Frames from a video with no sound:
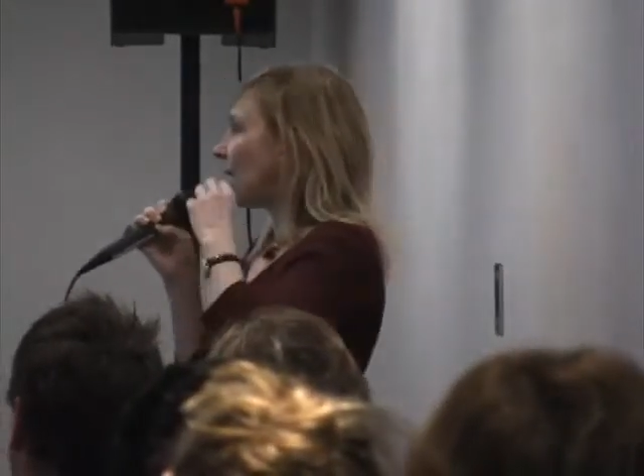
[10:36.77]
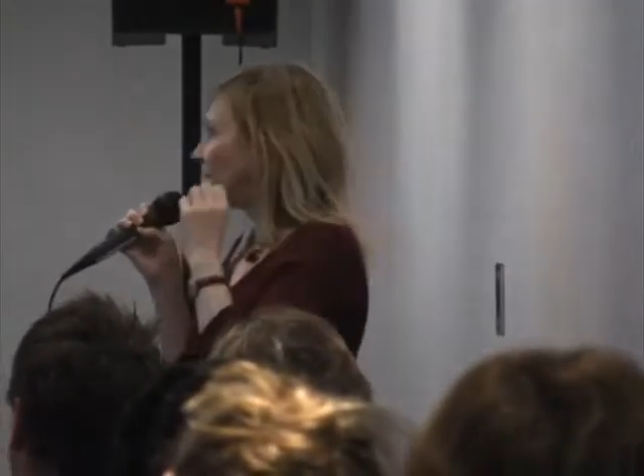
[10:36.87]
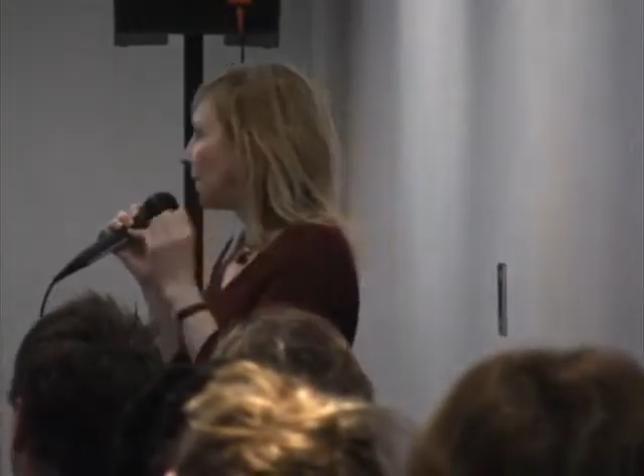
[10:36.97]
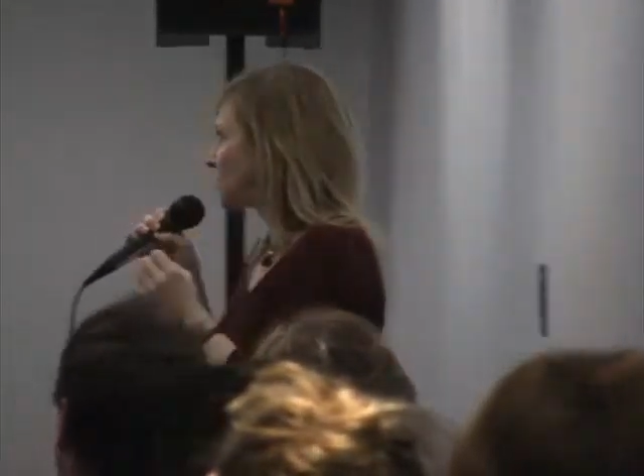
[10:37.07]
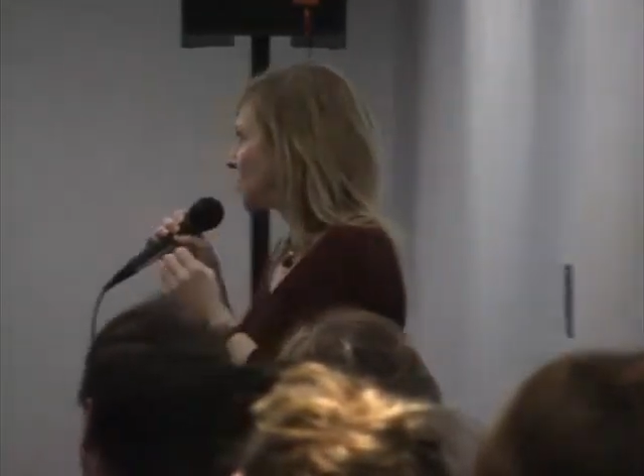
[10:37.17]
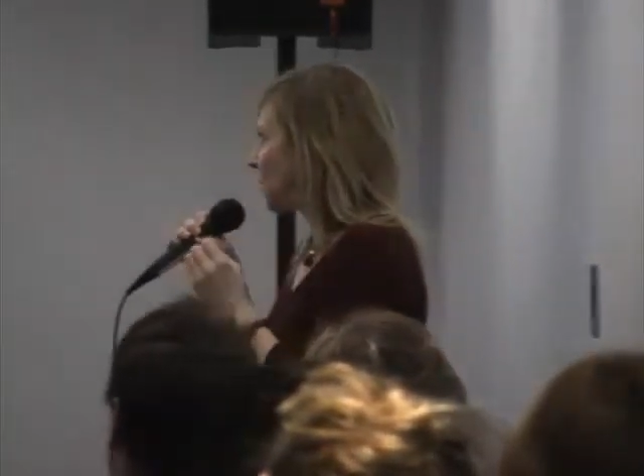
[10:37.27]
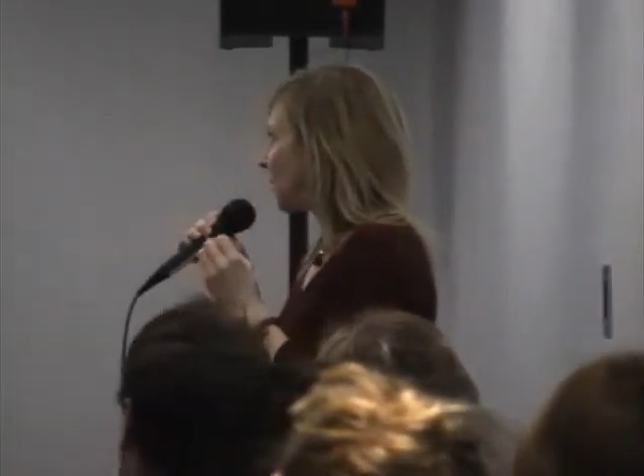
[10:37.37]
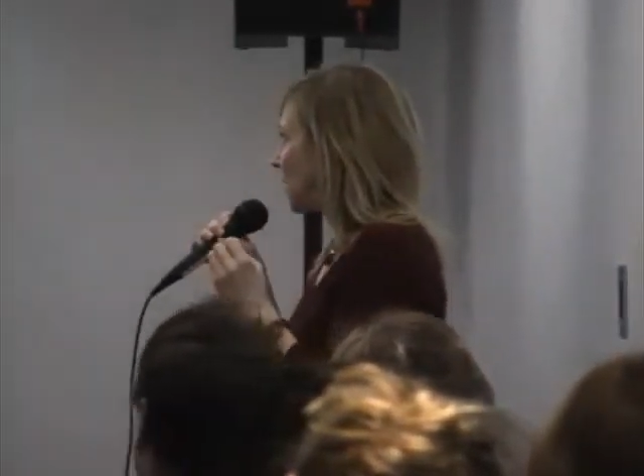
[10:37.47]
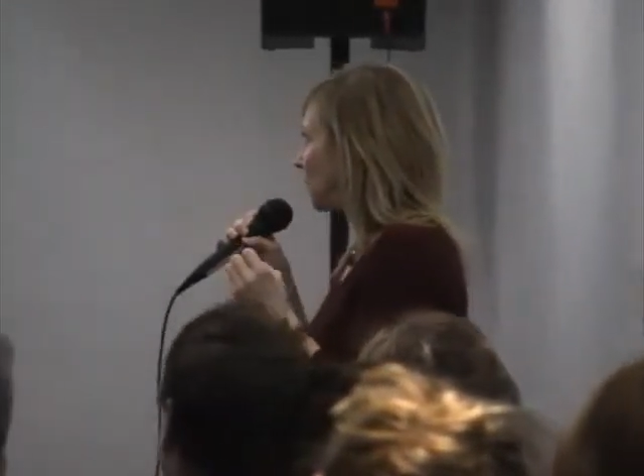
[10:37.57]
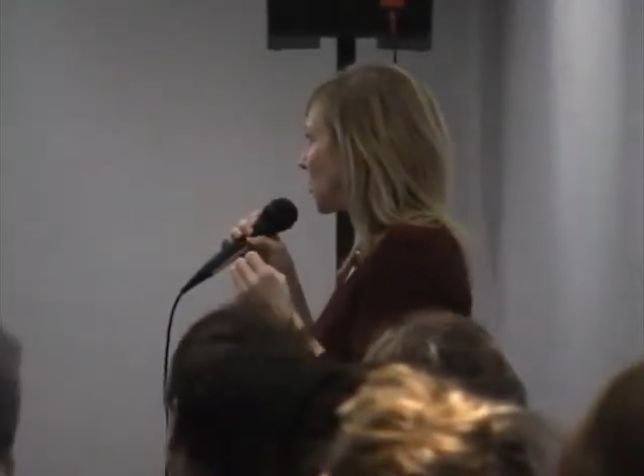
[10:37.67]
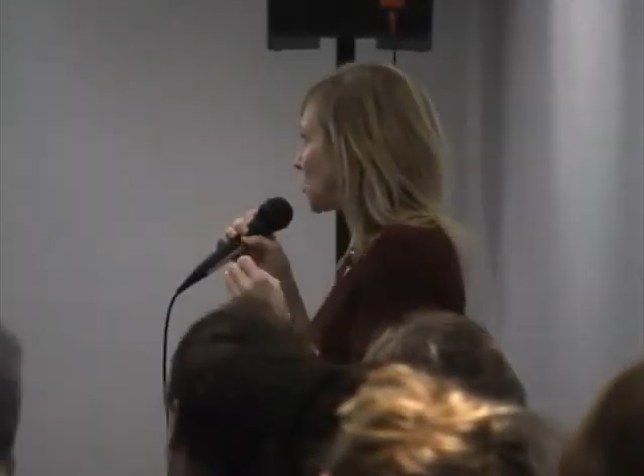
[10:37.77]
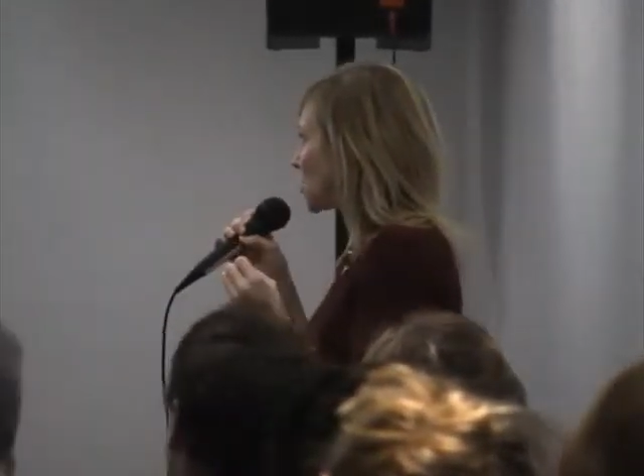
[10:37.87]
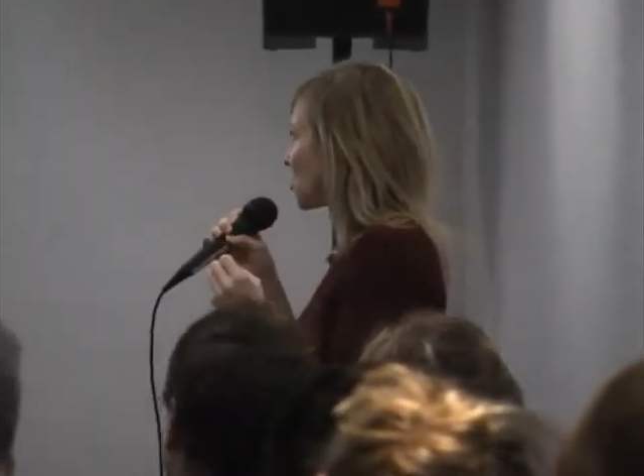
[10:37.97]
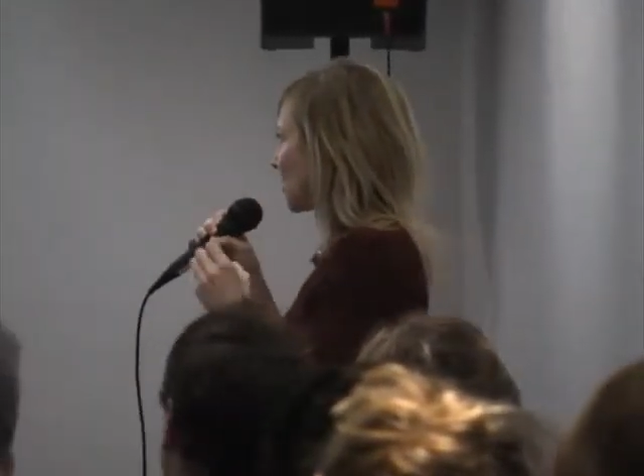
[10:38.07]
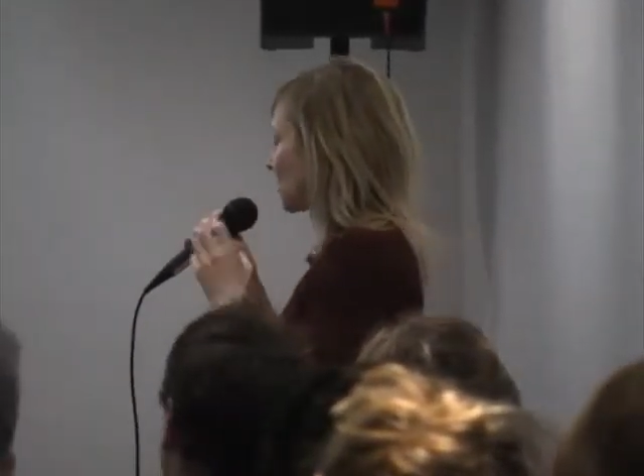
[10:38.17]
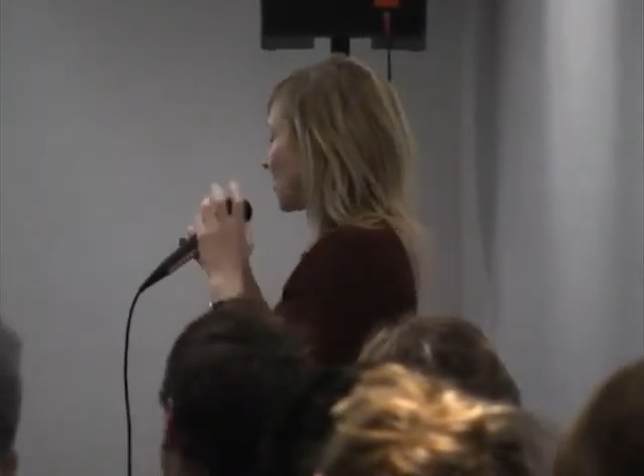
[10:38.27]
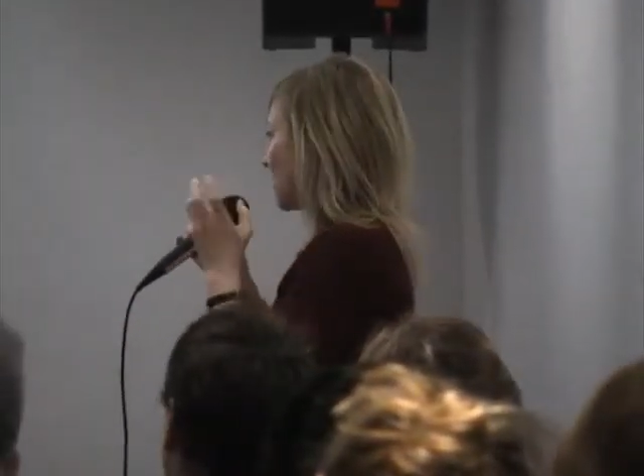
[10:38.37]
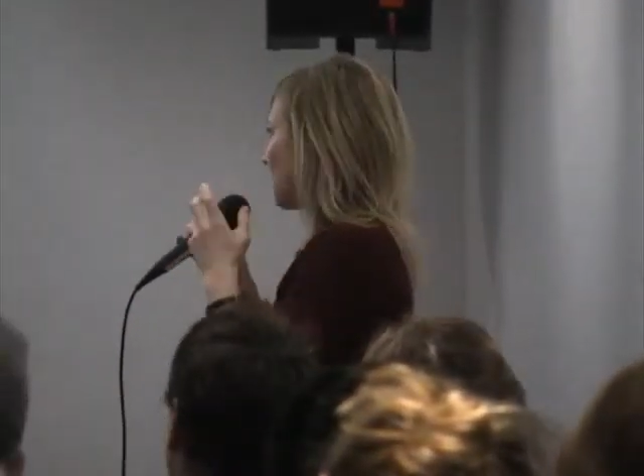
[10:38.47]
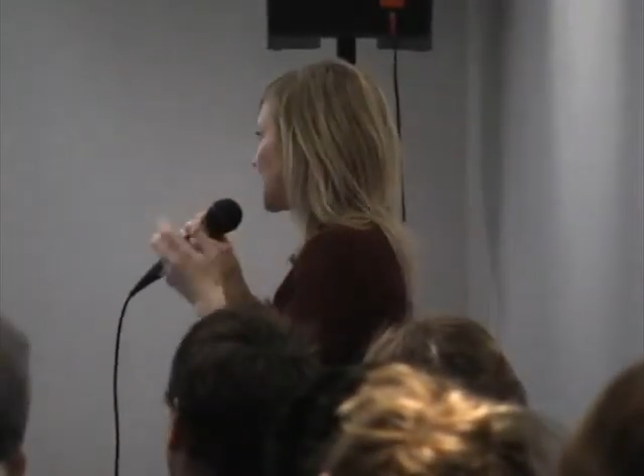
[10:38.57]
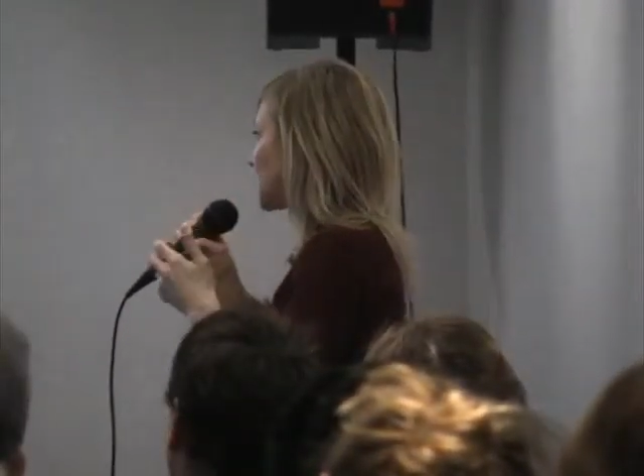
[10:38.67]
And then there's a
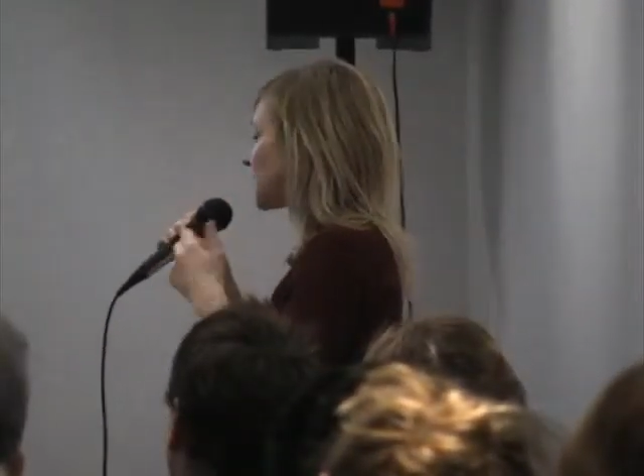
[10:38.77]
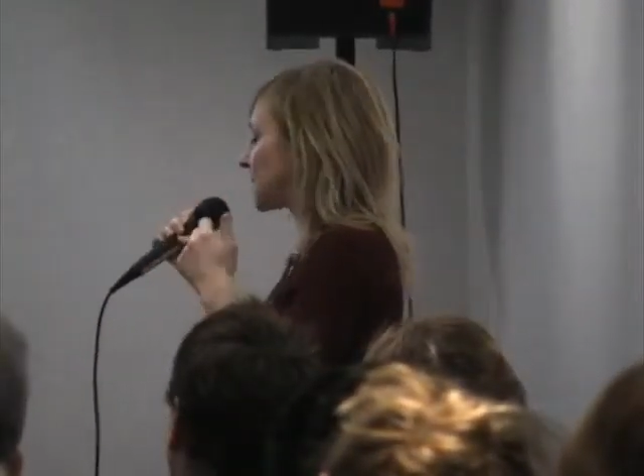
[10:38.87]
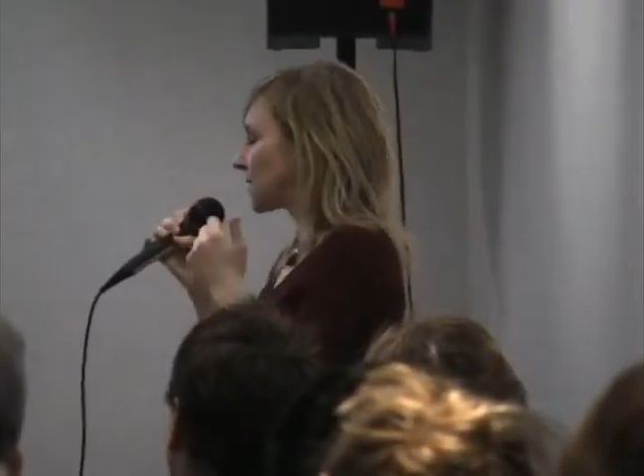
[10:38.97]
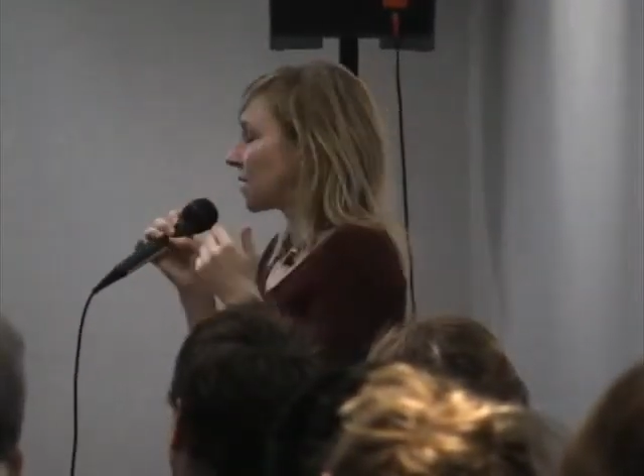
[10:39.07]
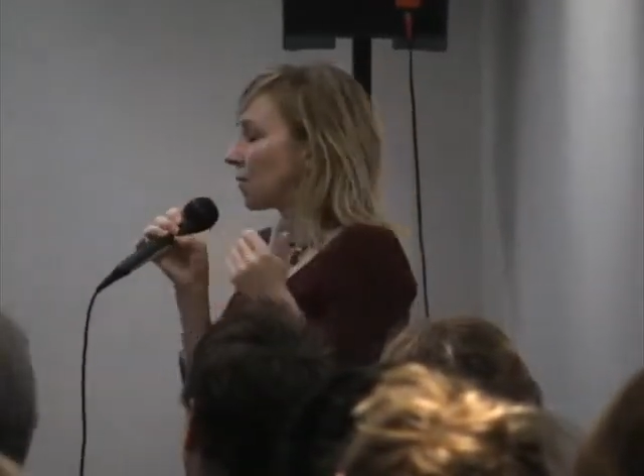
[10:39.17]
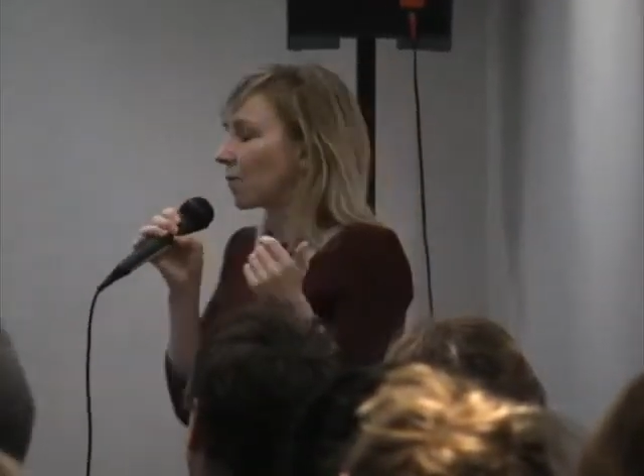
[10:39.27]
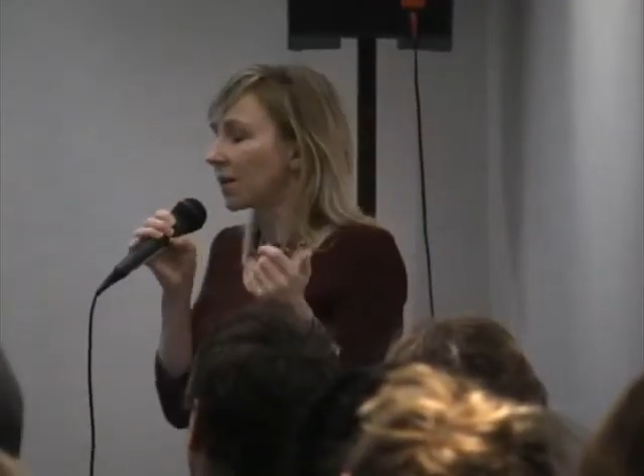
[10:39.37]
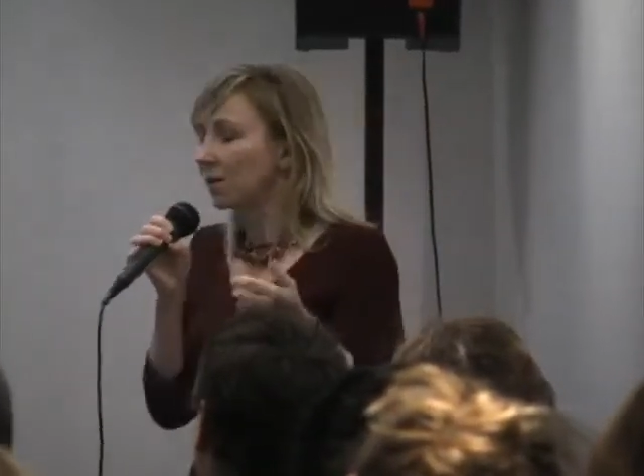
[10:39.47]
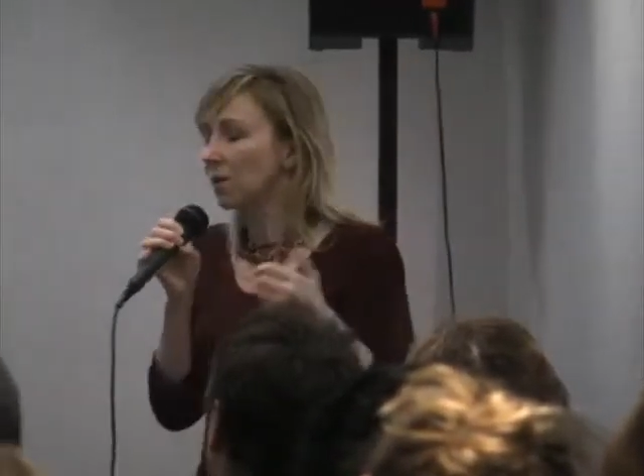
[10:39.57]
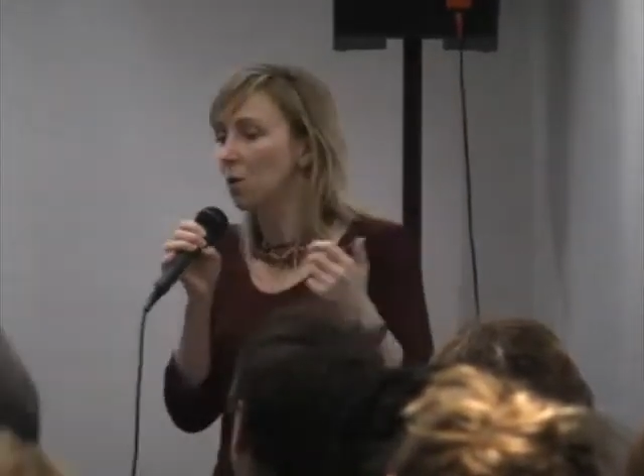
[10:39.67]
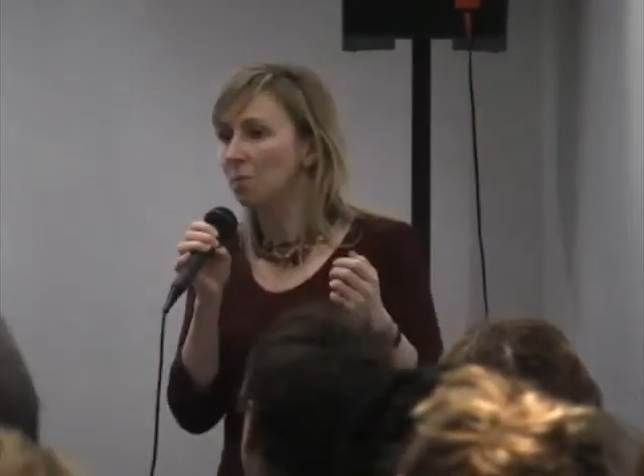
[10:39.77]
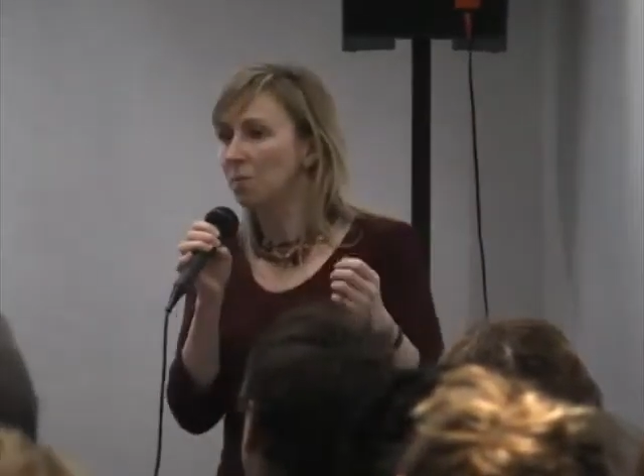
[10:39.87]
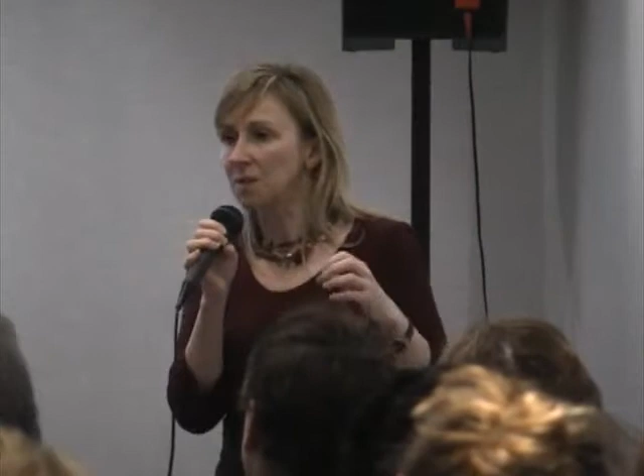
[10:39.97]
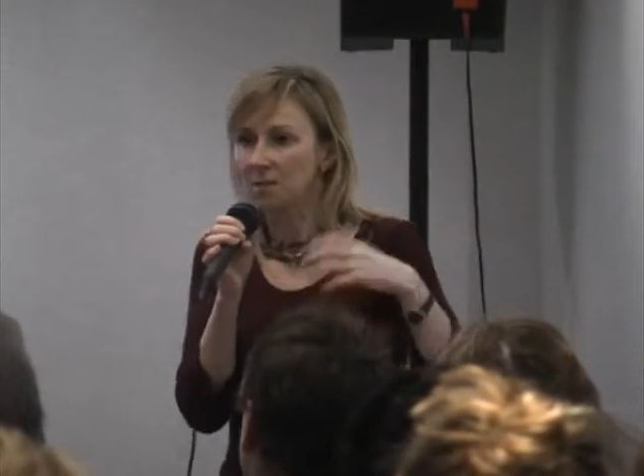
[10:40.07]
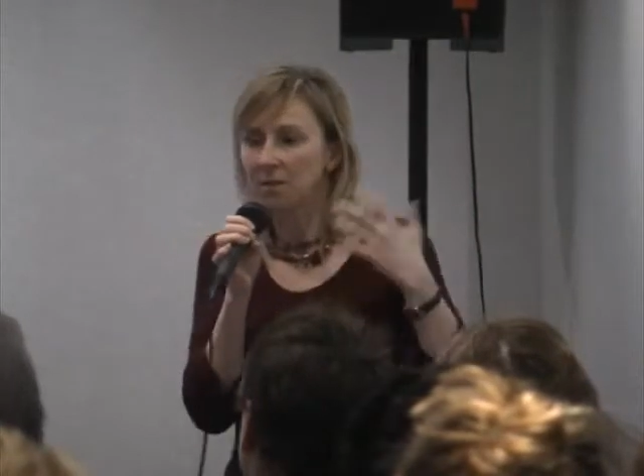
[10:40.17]
business written corpus.